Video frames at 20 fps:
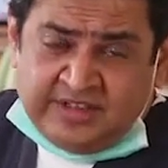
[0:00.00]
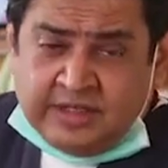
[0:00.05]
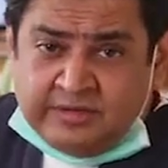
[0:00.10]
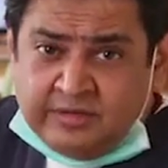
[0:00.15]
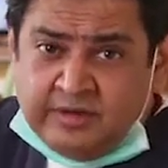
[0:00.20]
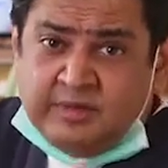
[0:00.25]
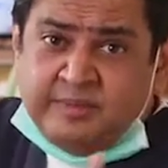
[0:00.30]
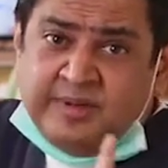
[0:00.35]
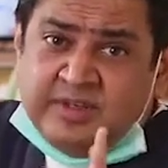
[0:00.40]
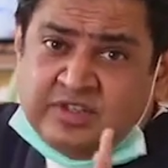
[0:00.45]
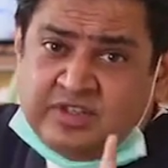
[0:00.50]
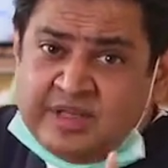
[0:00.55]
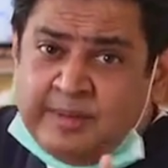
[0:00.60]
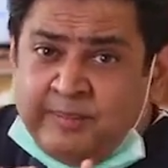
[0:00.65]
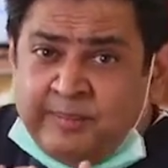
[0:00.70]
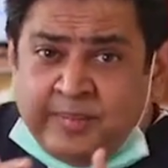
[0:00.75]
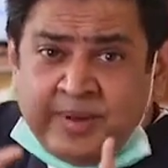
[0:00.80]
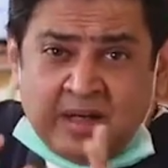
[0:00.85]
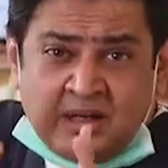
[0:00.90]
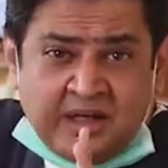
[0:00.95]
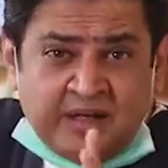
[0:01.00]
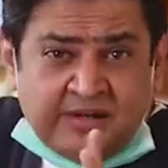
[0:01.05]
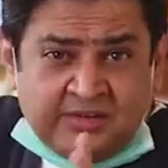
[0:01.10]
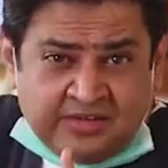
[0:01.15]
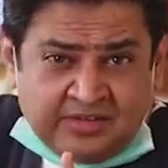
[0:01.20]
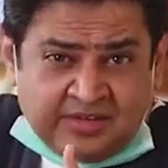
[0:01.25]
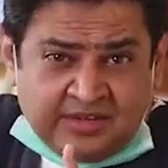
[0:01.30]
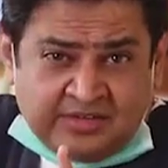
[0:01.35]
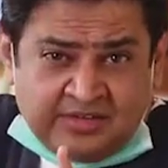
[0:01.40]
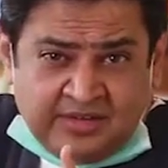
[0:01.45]
that we will be separately
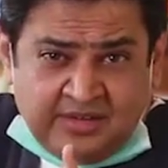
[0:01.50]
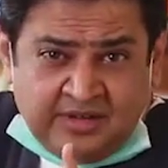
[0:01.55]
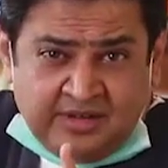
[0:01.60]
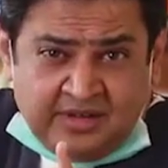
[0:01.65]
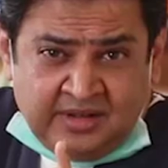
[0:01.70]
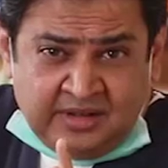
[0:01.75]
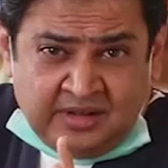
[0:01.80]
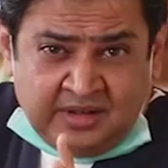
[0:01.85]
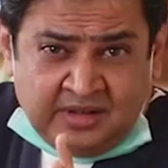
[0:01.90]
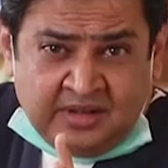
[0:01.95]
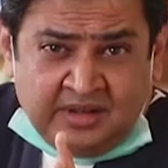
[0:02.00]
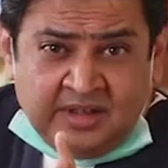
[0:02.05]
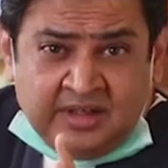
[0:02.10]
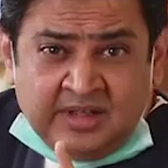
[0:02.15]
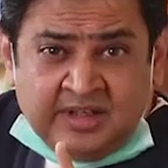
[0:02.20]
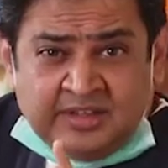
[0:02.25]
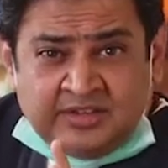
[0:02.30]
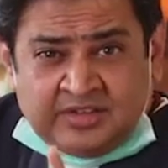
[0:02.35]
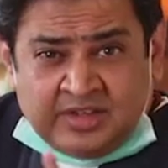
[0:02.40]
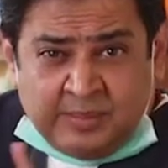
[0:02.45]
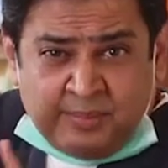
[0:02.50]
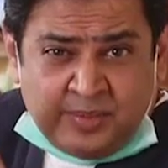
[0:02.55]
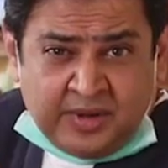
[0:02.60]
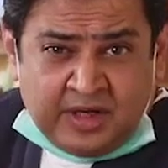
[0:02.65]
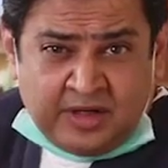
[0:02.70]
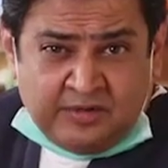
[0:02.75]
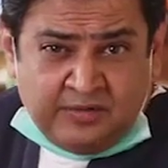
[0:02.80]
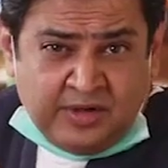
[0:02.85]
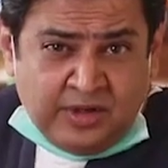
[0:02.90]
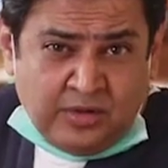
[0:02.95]
discussing in a
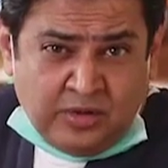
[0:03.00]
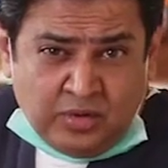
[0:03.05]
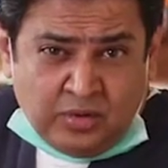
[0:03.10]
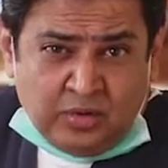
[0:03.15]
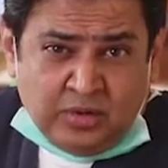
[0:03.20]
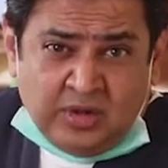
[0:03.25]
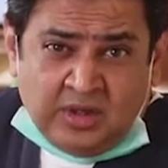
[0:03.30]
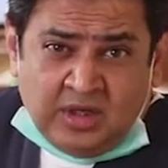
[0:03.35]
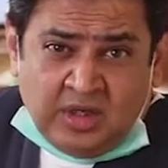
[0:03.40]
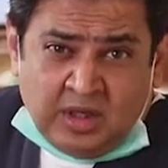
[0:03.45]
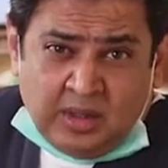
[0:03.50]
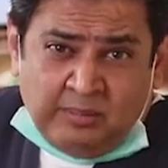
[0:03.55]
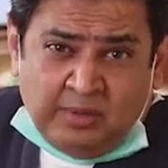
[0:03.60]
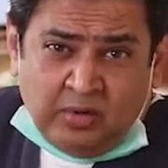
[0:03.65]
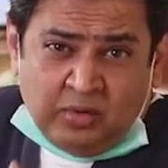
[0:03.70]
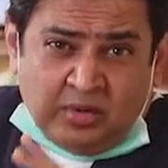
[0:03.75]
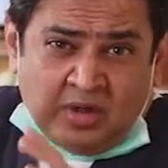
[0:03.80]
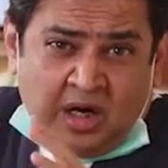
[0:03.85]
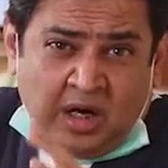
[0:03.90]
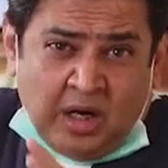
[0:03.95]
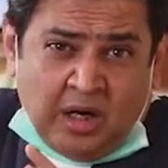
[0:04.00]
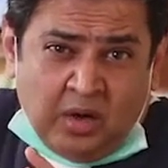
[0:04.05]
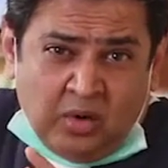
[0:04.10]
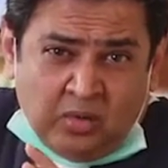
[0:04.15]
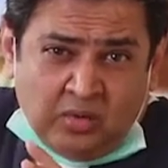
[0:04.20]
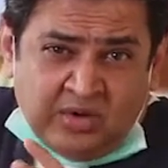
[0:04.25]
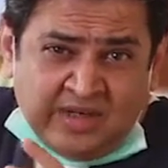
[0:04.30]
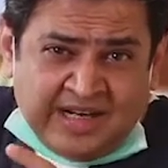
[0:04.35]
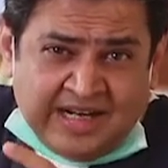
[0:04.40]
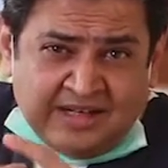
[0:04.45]
separate video about
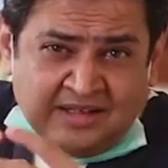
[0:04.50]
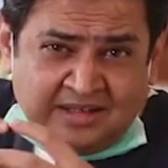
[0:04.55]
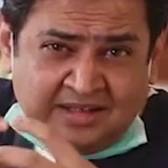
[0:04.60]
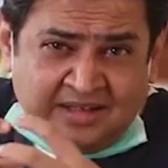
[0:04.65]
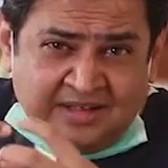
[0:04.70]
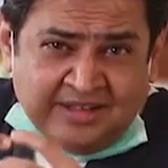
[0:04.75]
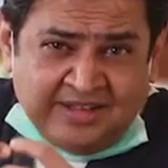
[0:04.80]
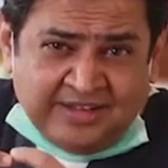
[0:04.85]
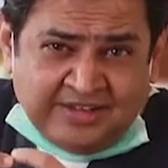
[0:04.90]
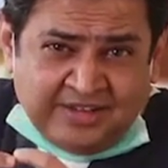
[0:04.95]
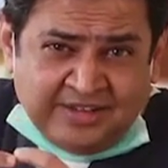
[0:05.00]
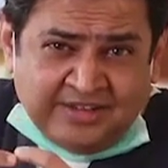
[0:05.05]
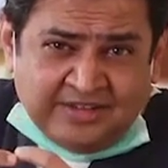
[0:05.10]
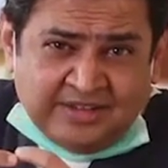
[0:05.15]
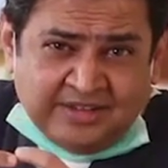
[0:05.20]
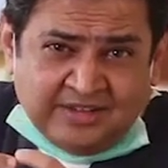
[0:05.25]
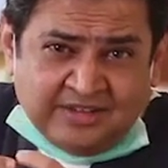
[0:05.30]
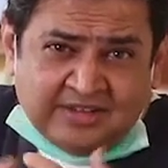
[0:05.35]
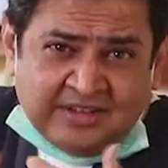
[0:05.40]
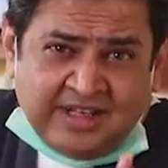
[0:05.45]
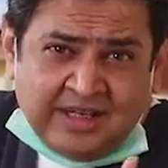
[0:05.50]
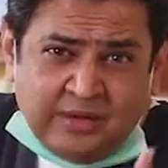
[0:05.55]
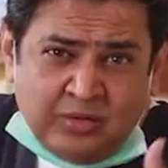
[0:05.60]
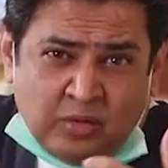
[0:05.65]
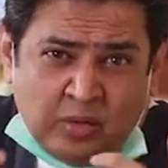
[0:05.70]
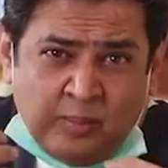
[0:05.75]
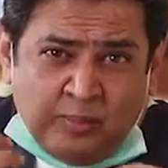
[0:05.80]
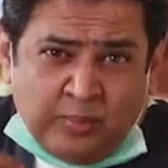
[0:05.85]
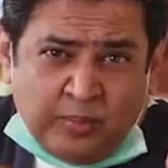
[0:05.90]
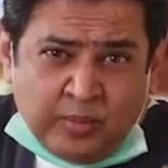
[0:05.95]
how dental diseases can
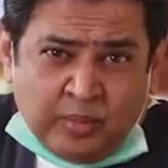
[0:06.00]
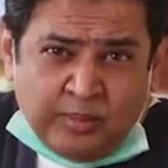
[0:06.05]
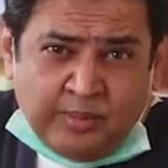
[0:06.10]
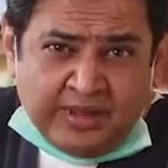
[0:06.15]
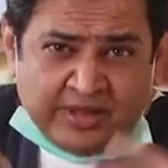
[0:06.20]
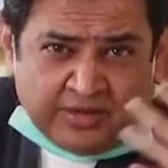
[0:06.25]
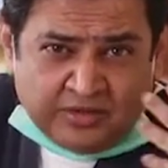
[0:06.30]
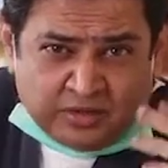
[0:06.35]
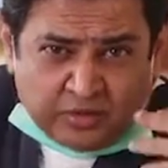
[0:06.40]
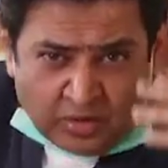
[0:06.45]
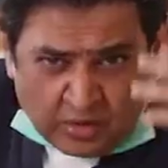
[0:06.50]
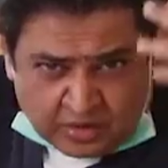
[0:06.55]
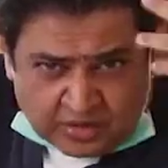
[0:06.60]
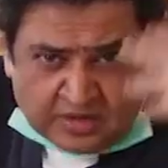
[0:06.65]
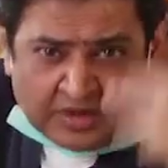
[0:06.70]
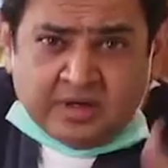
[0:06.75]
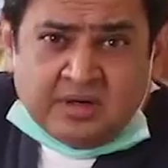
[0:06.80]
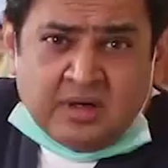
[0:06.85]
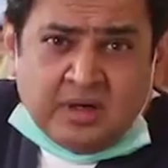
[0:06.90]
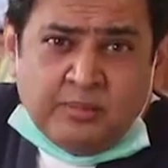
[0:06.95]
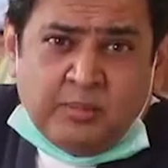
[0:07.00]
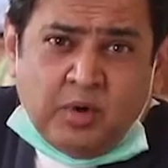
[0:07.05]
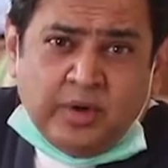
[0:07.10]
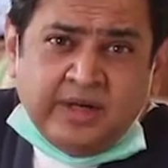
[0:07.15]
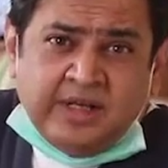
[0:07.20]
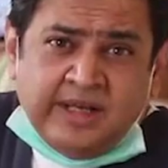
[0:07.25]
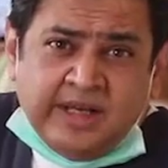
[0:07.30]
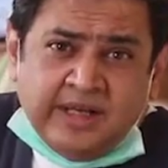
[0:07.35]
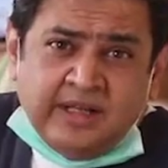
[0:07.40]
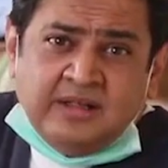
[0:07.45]
compromise your general
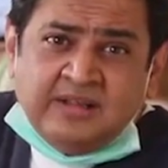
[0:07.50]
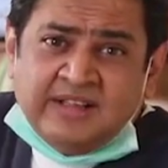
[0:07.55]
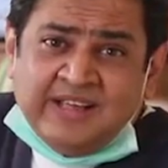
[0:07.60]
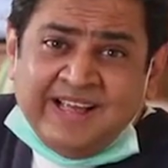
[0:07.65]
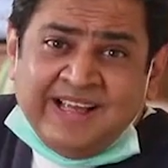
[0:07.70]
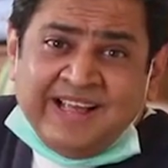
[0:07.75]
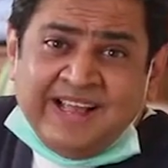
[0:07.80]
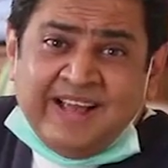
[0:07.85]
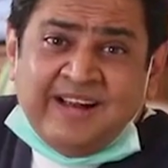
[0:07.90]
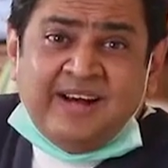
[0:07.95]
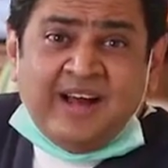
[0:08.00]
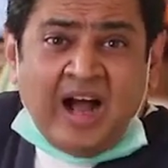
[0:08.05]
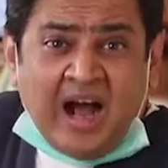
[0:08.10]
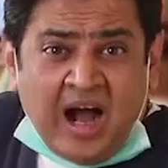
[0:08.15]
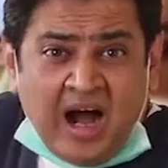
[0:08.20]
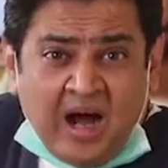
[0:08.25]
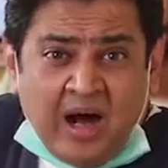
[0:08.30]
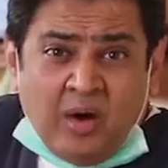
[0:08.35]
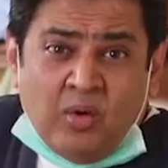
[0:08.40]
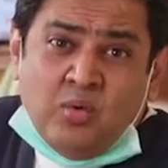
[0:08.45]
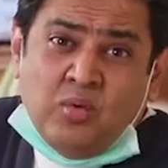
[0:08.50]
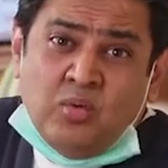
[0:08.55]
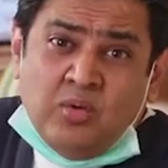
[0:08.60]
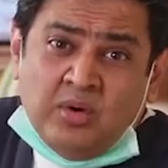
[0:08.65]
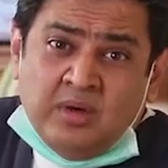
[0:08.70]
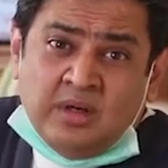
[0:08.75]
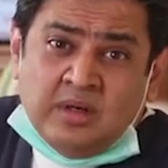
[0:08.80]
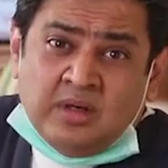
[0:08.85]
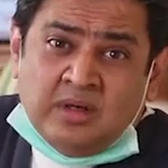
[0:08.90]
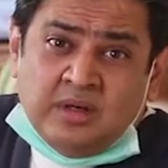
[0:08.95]
body health and
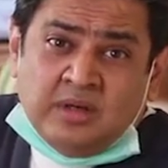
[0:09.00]
how